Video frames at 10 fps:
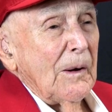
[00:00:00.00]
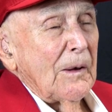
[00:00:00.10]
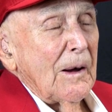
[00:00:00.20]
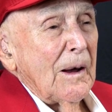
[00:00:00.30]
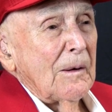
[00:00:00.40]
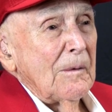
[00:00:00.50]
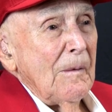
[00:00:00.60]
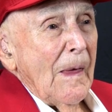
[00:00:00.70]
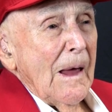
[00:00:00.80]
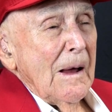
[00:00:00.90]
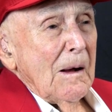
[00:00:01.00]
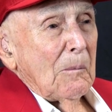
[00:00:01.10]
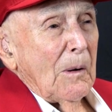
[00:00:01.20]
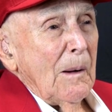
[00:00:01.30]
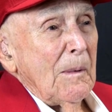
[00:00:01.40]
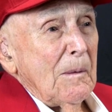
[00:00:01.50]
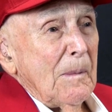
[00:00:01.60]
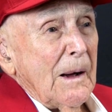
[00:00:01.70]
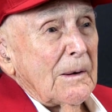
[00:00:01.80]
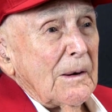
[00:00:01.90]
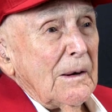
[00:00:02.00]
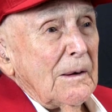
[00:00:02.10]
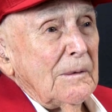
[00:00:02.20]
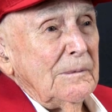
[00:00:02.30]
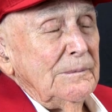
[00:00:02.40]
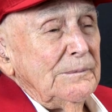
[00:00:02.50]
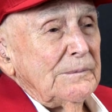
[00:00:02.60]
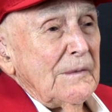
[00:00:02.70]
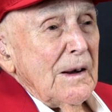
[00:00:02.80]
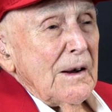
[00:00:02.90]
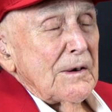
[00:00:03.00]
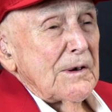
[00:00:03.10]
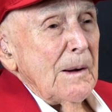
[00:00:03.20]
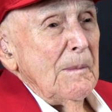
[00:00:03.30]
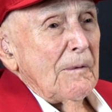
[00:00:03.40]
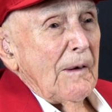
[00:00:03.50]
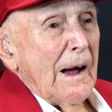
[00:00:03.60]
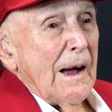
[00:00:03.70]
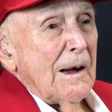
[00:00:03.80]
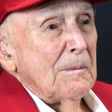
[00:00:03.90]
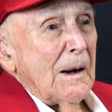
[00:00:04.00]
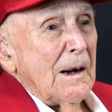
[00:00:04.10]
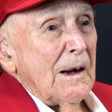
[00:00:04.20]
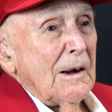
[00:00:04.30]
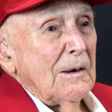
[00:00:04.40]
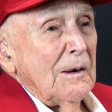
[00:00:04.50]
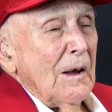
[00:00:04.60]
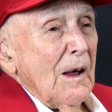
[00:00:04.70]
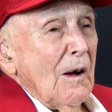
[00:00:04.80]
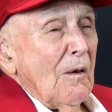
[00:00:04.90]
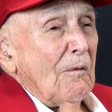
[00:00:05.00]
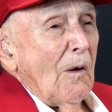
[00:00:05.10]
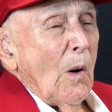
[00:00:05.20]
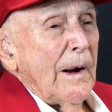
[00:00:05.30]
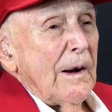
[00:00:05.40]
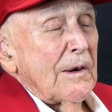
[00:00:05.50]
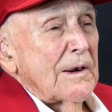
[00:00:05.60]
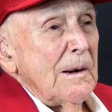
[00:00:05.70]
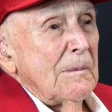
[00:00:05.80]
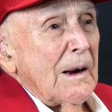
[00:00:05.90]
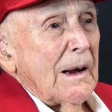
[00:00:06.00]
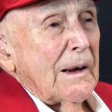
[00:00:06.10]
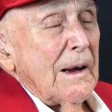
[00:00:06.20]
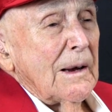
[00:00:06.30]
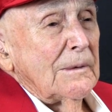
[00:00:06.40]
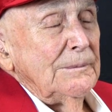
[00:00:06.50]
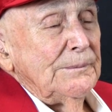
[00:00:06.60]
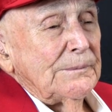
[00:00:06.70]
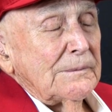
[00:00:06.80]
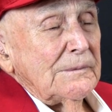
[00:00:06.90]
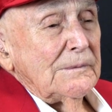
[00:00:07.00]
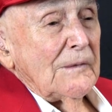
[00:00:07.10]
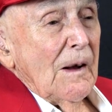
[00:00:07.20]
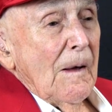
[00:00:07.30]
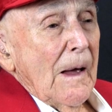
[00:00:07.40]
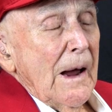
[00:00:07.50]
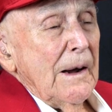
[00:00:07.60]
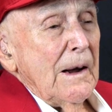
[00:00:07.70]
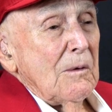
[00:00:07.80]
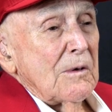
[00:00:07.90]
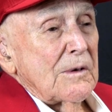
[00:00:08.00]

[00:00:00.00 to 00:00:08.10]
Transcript: had probably about 75 by 40 or something like that, and it